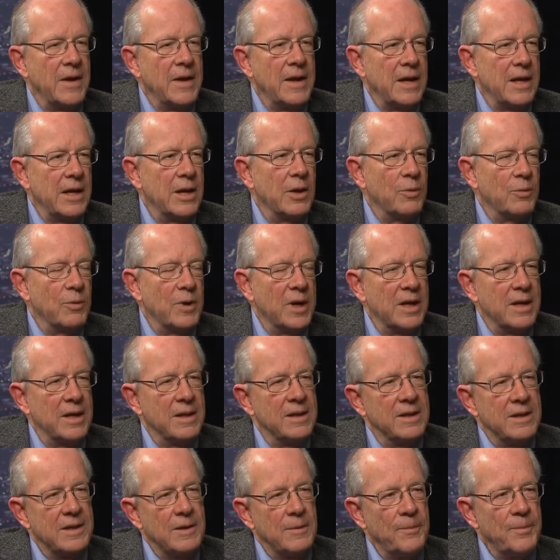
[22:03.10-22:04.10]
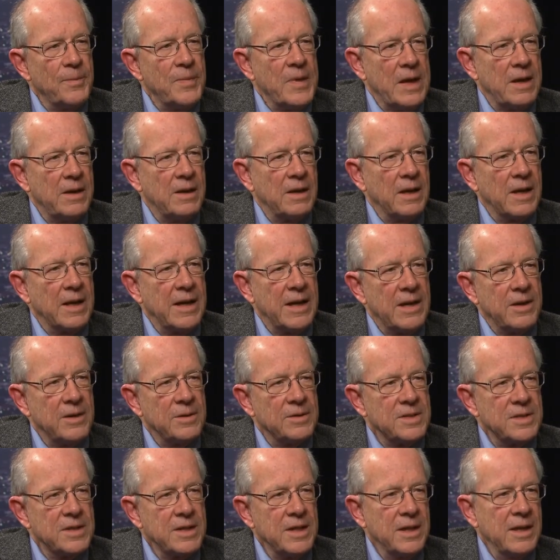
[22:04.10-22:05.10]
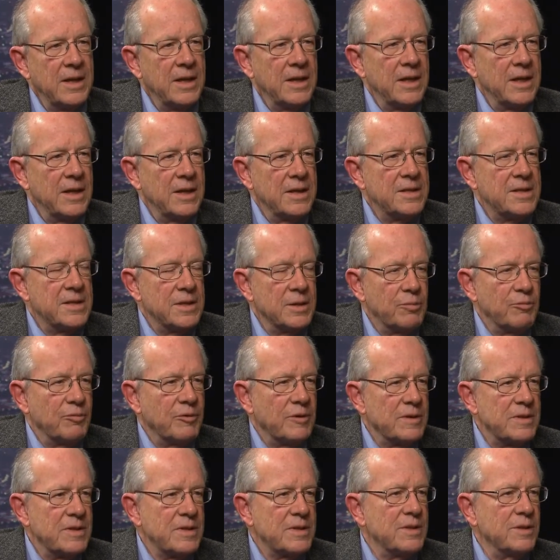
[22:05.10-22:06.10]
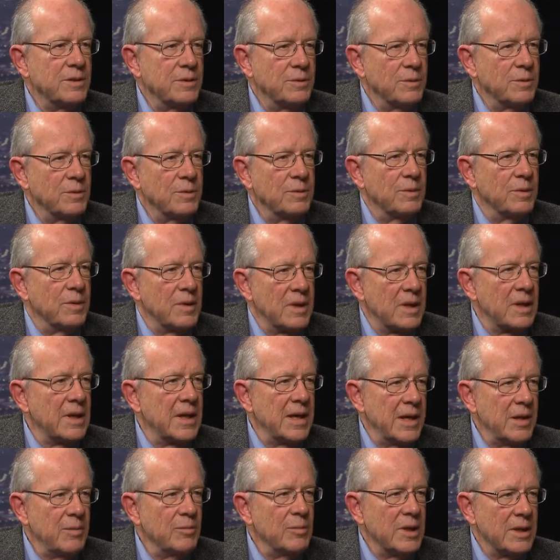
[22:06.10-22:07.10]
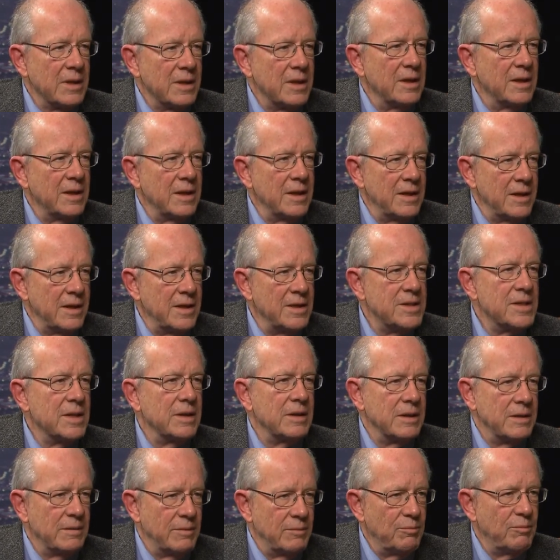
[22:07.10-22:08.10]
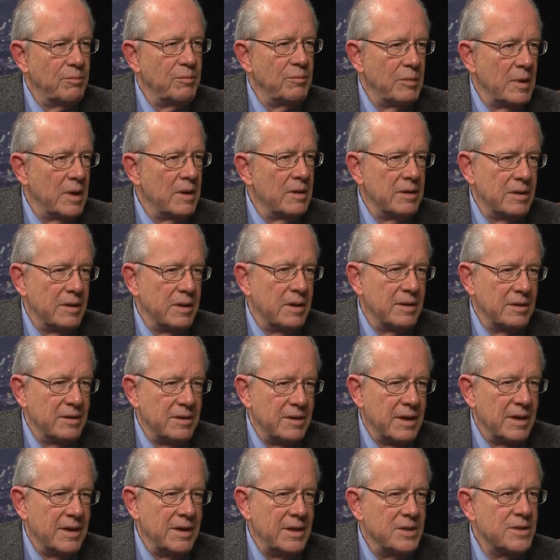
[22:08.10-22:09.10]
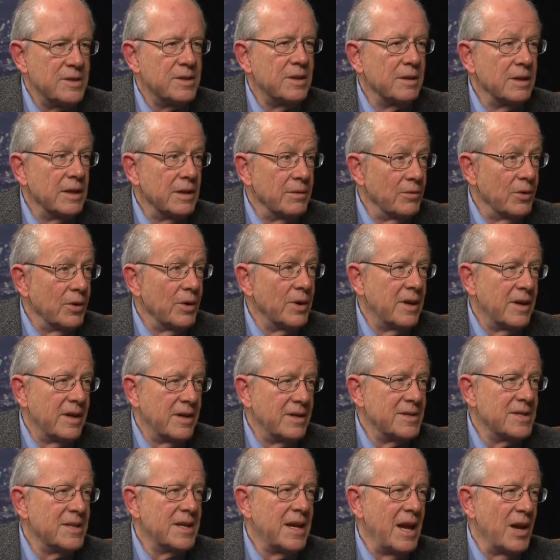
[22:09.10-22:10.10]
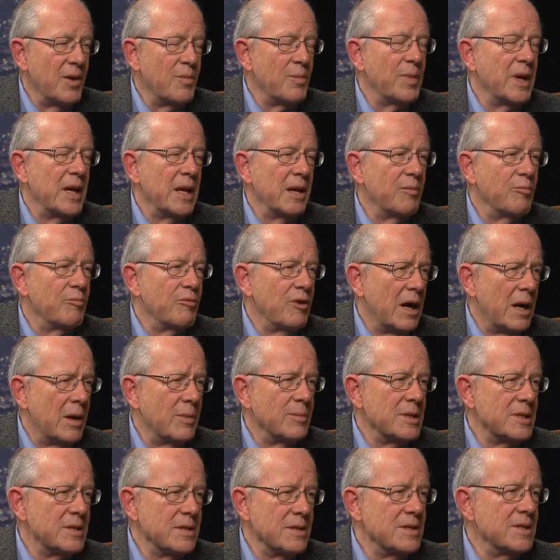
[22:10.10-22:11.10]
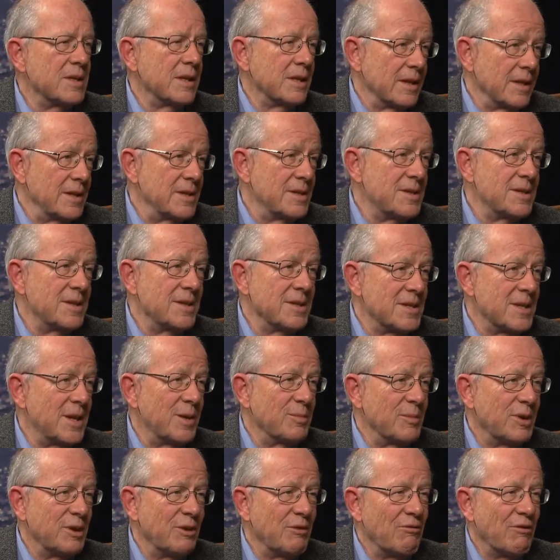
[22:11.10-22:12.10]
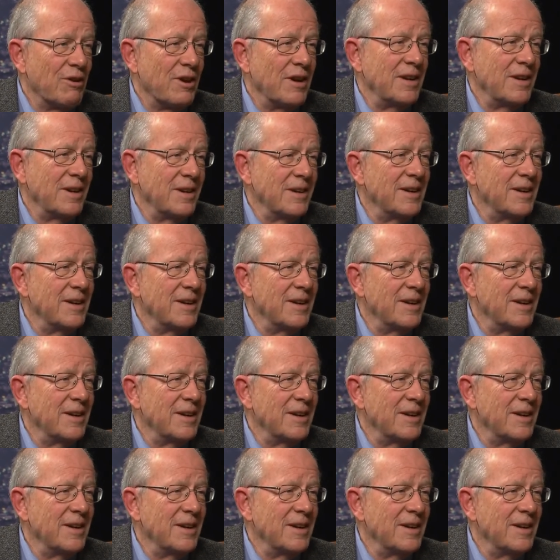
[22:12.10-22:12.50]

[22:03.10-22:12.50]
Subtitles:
in a way that allows Cyprus to claim that he's delivered on his campaign promises, at least to some degree.